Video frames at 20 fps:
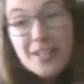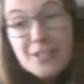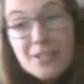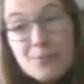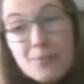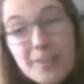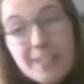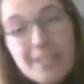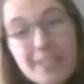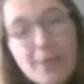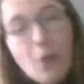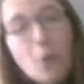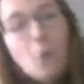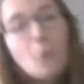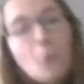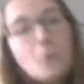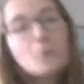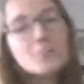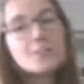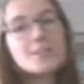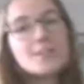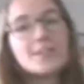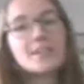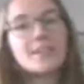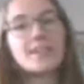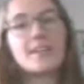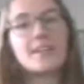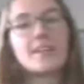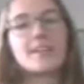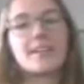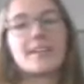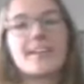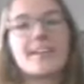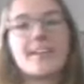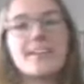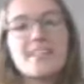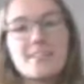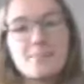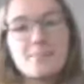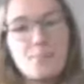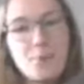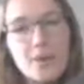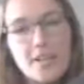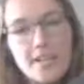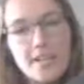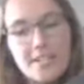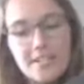you, but it's really old and it's